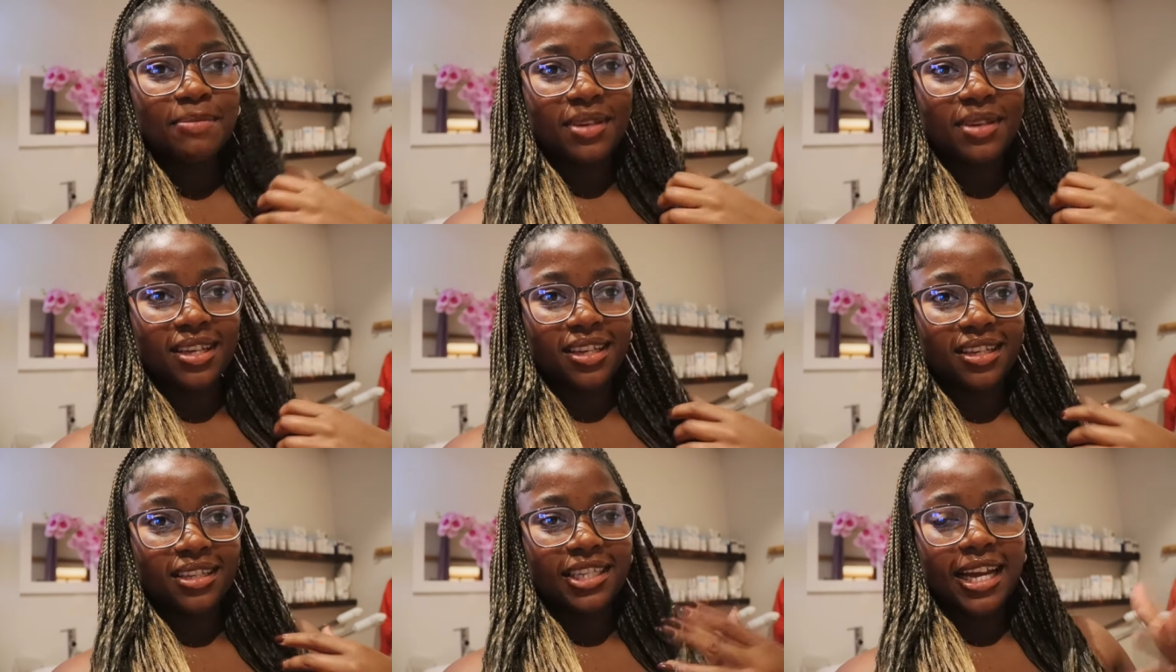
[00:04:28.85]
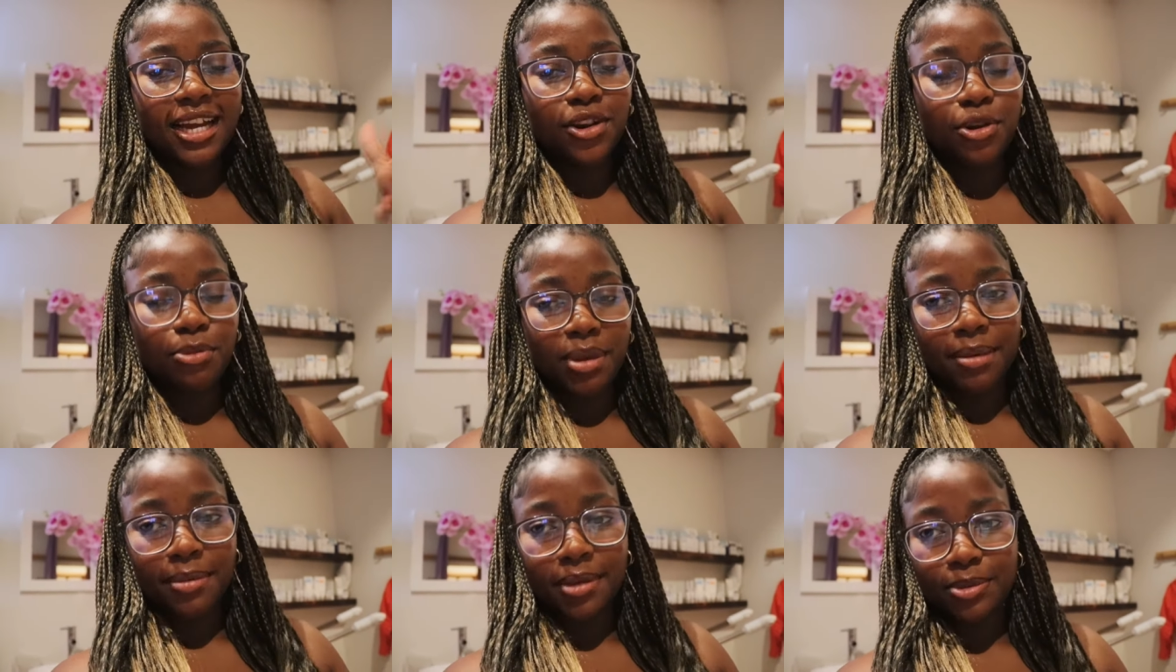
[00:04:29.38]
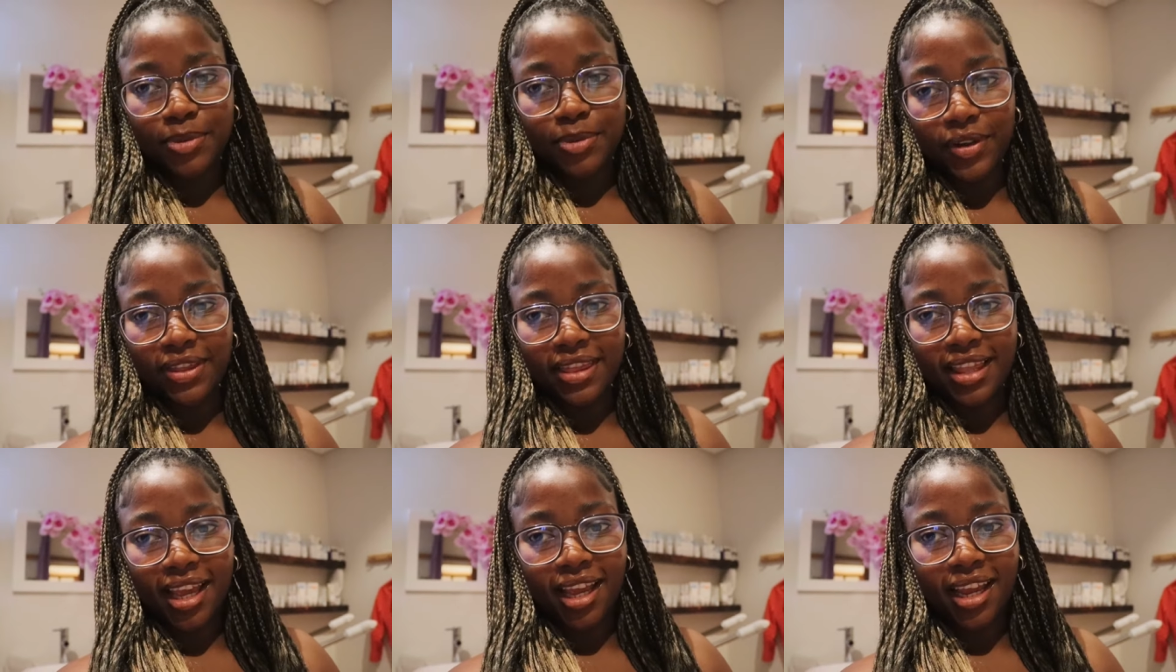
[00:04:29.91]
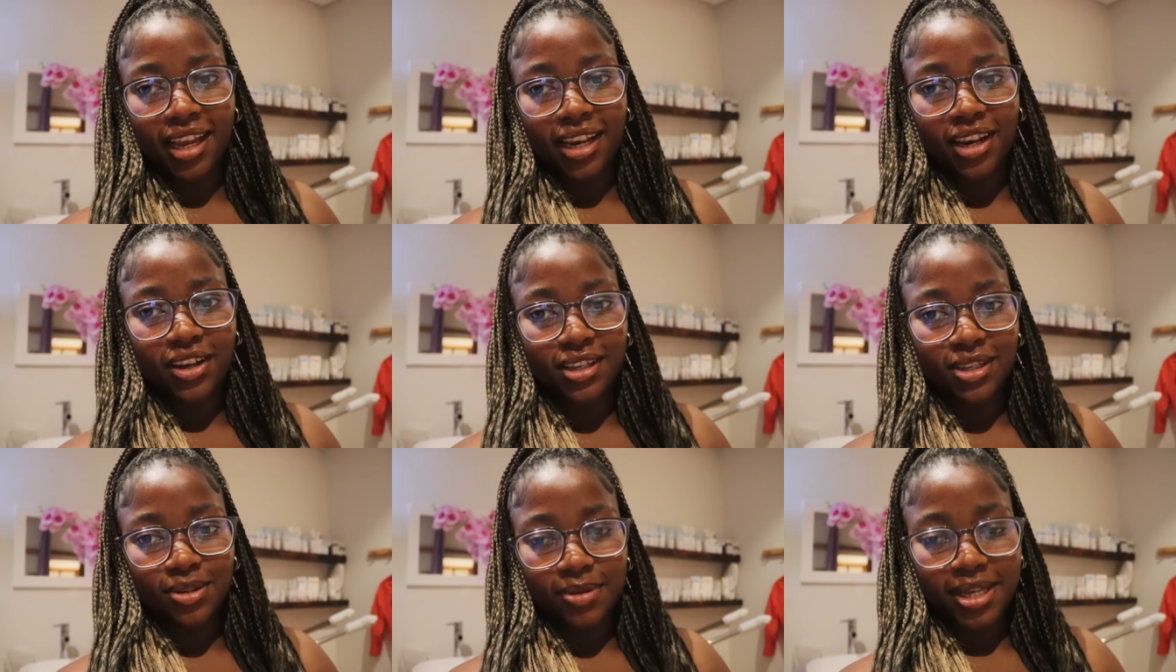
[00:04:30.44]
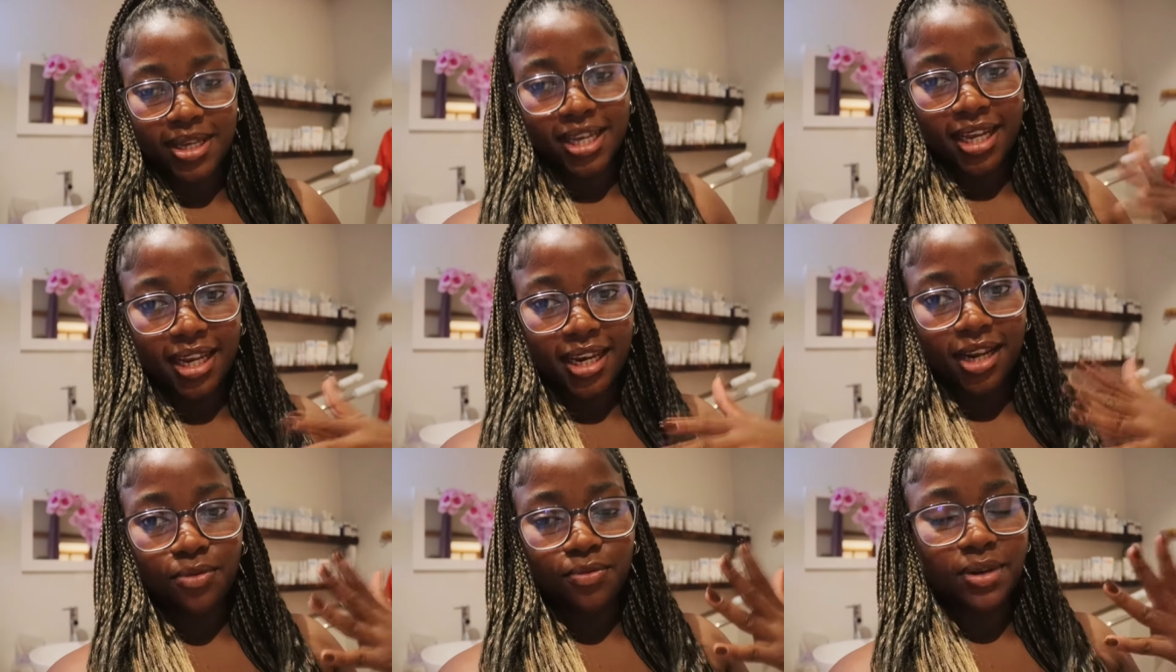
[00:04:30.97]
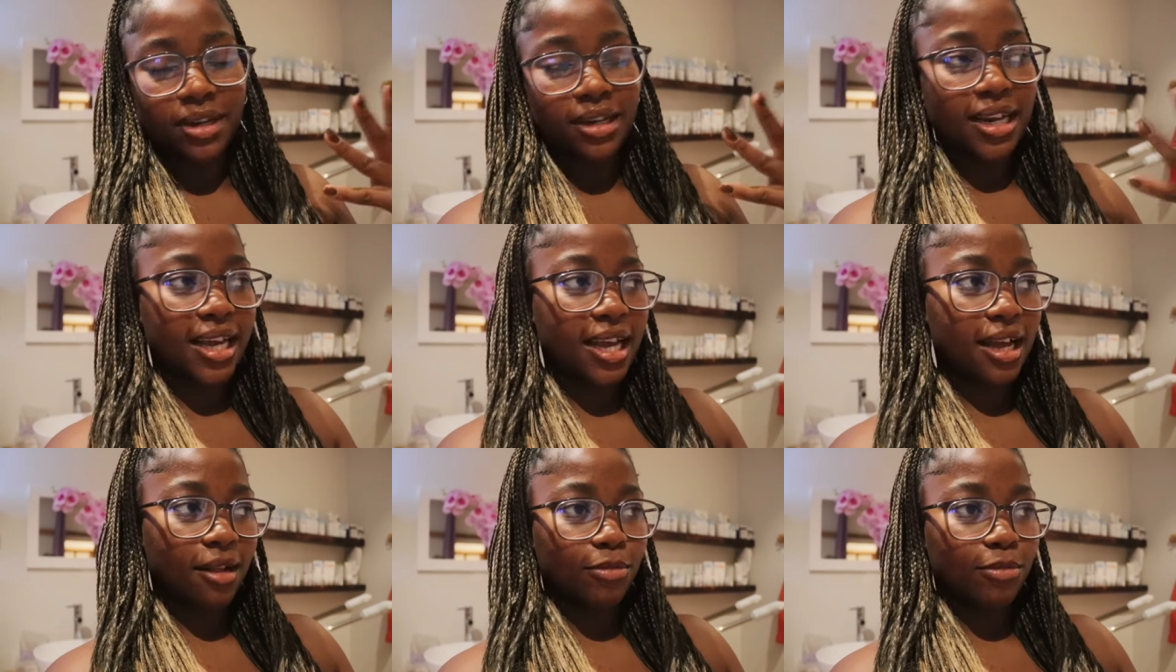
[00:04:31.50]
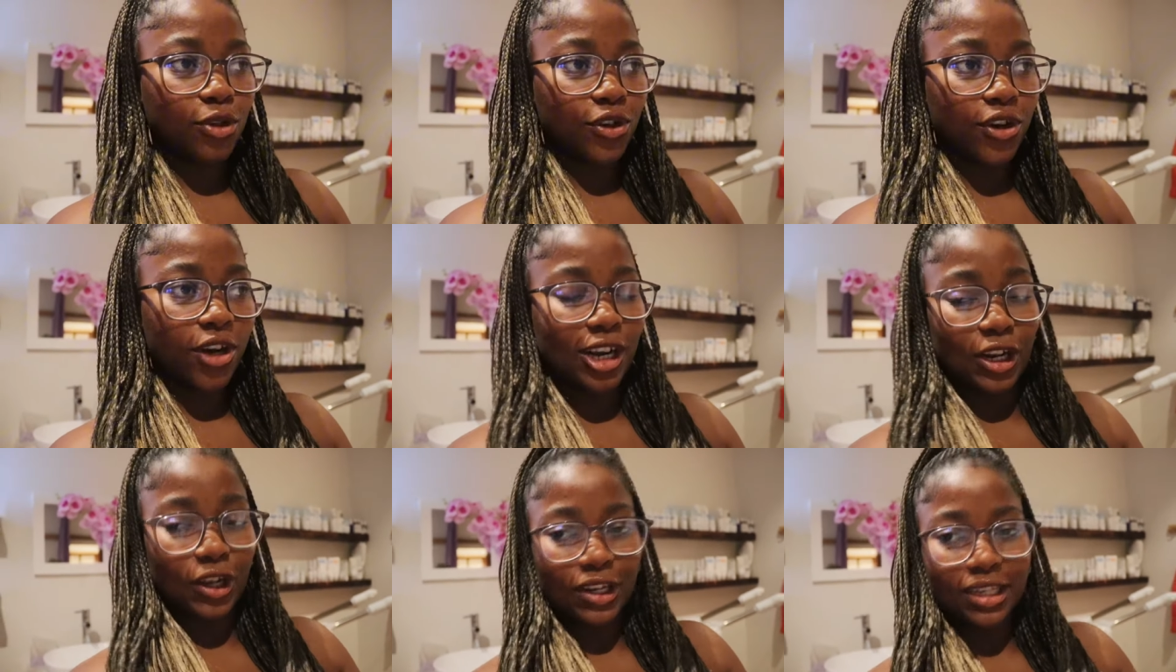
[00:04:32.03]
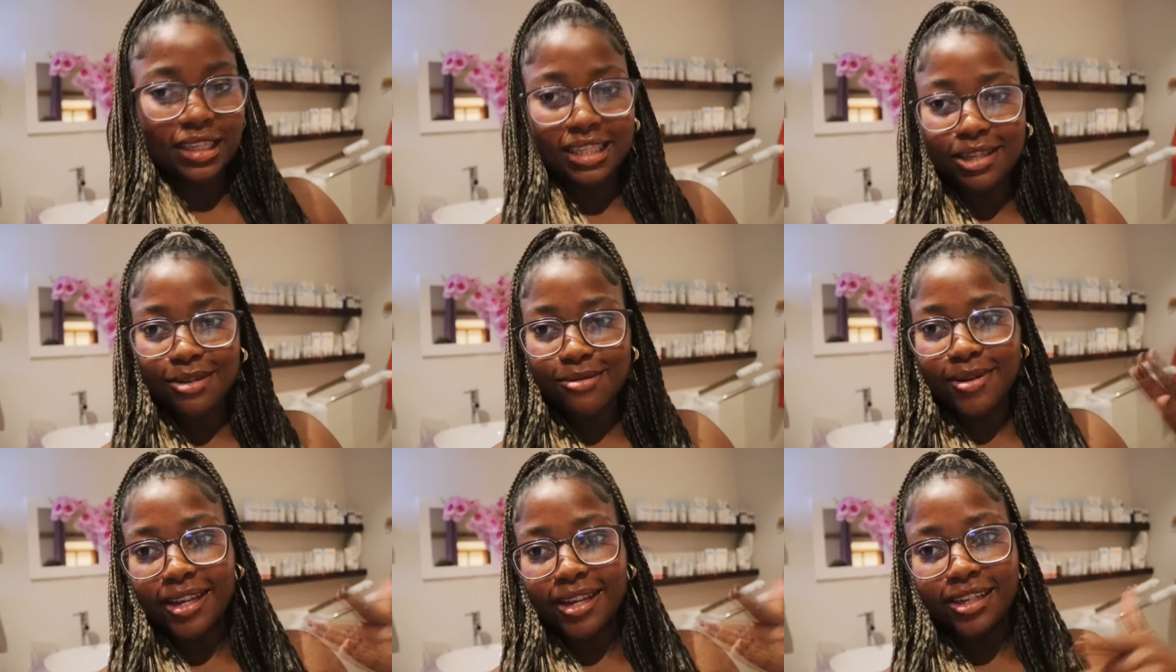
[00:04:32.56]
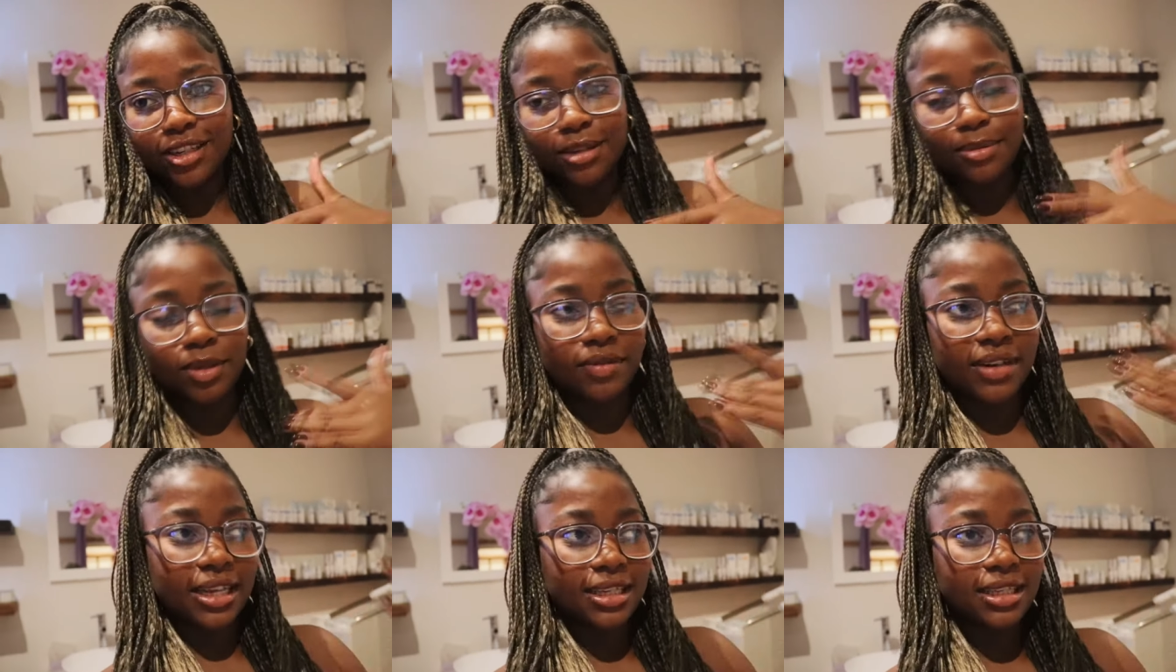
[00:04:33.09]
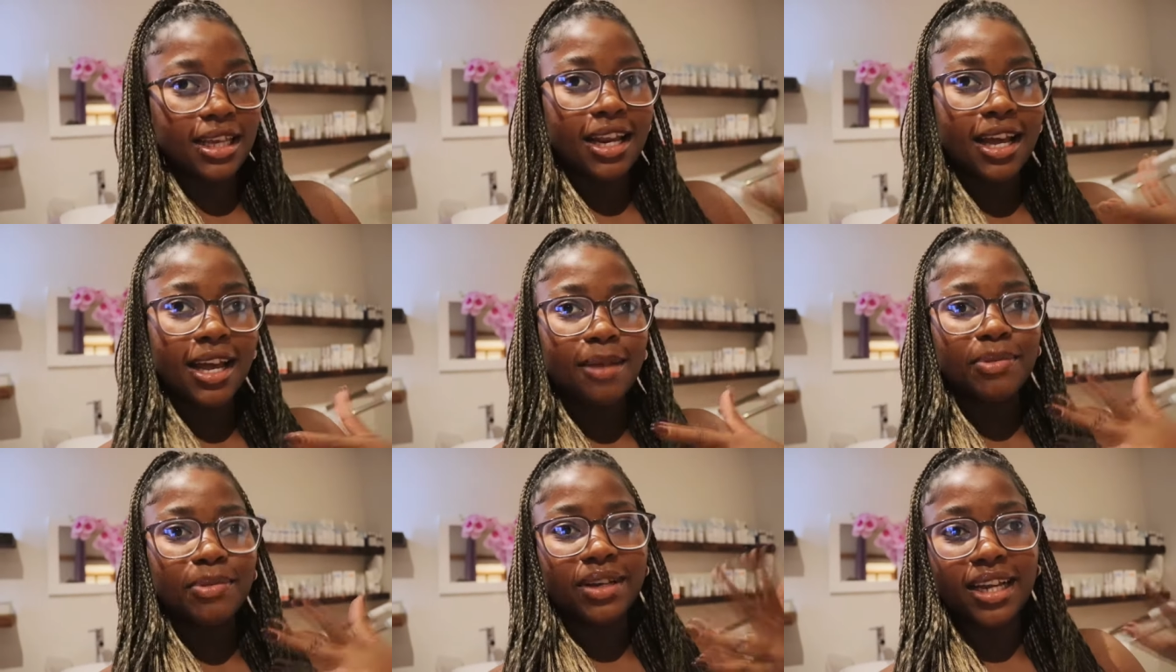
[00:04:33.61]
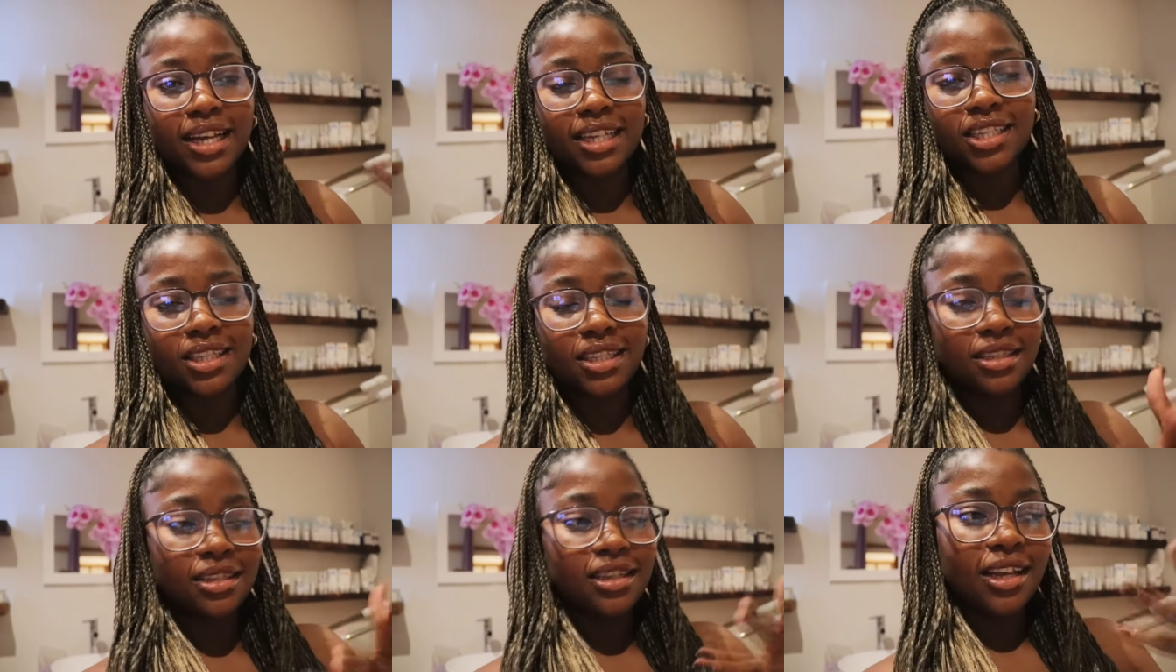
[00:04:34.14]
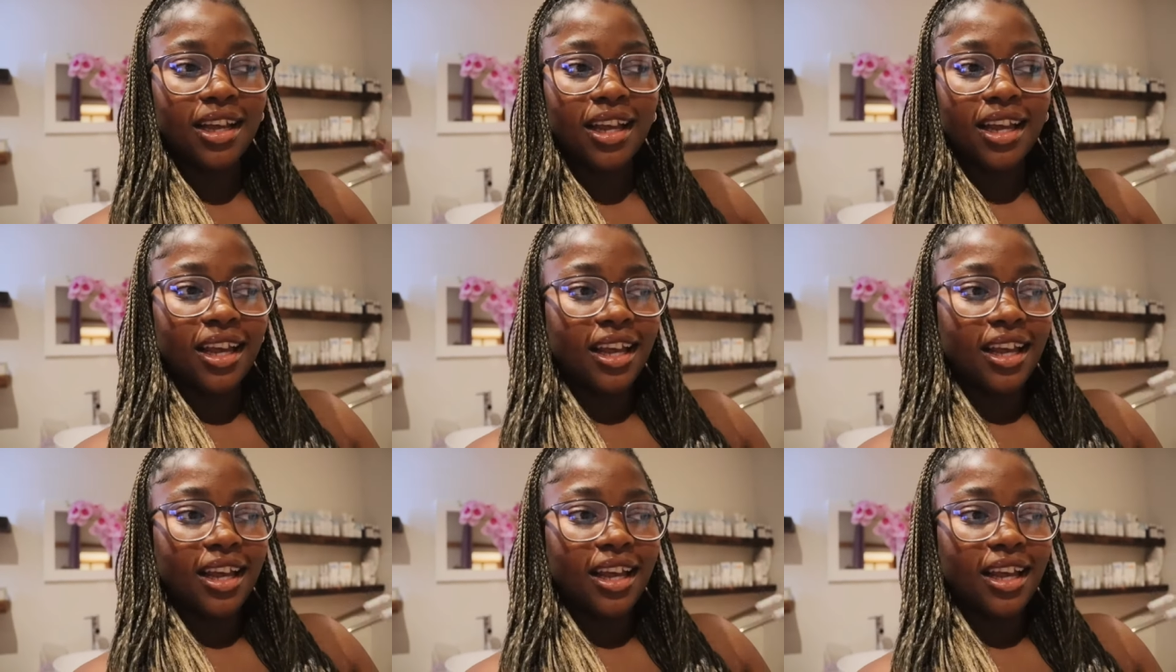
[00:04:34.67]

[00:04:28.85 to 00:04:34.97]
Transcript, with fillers: because she had her baby's birthday last weekend and we like helped her a lot in terms of like setup and like just